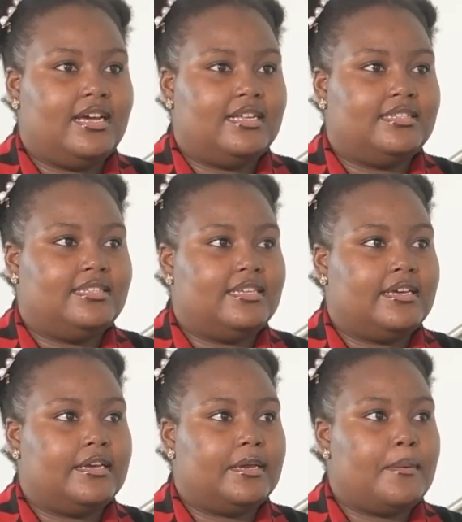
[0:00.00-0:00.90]
I'd
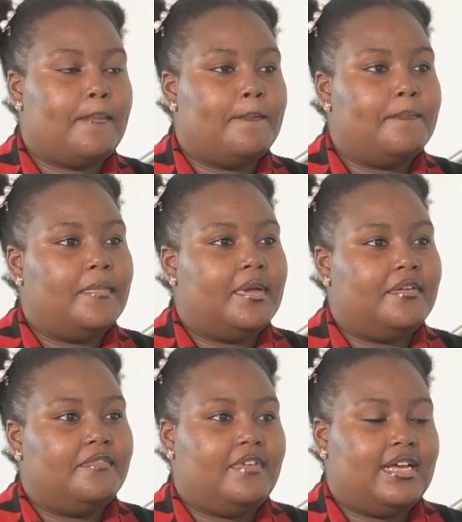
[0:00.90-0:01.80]
say,
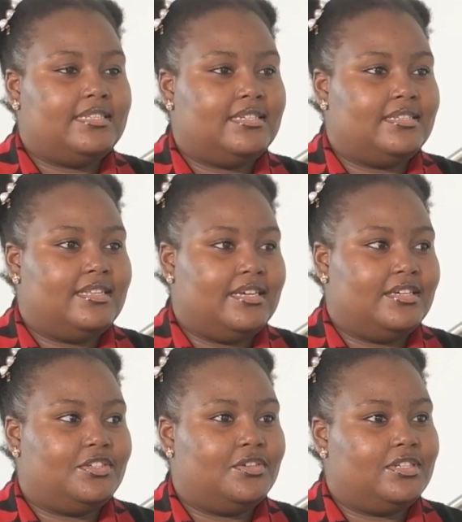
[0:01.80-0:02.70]
first, the
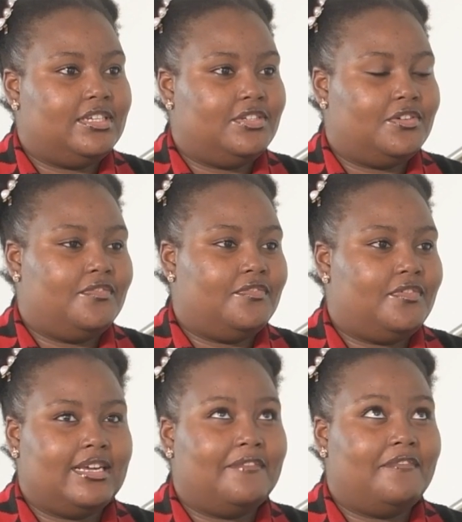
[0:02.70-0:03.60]
shortage of
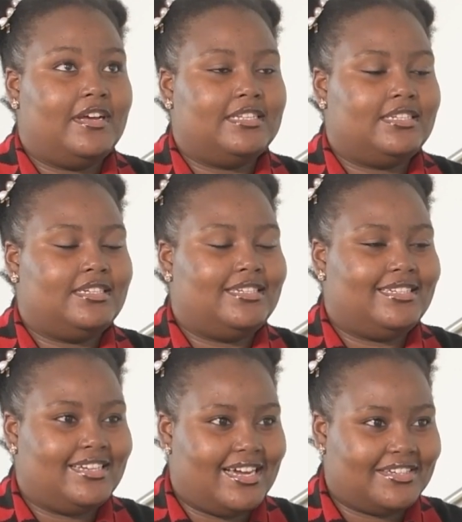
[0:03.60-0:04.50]

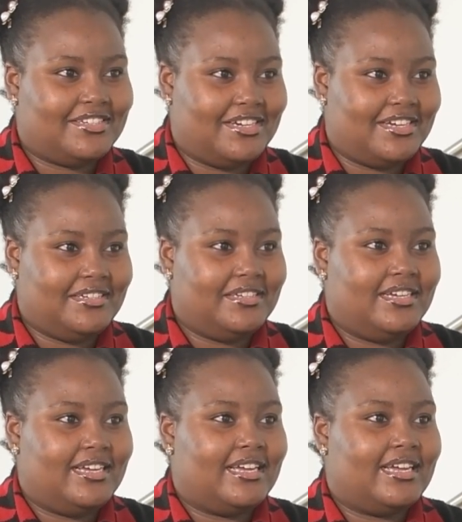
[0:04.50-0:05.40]
infrastructure
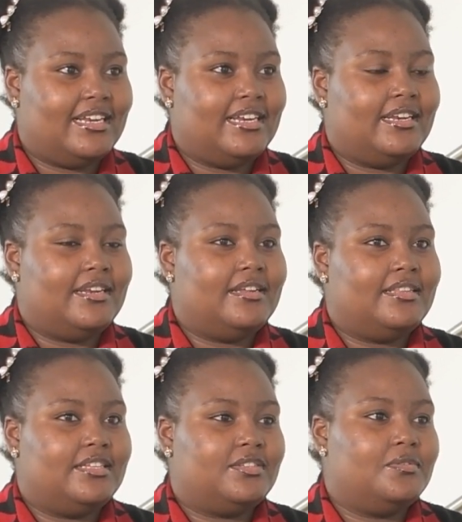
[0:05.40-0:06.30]
in
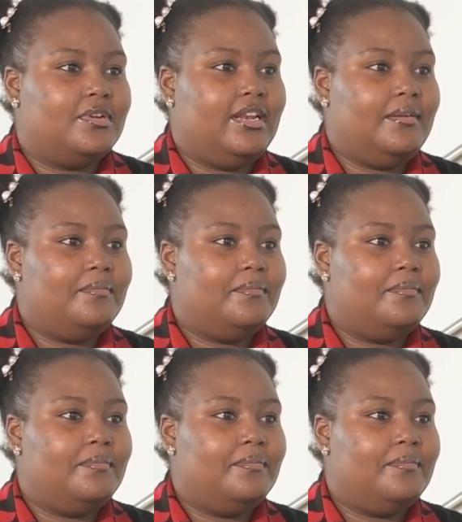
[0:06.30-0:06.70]
the school.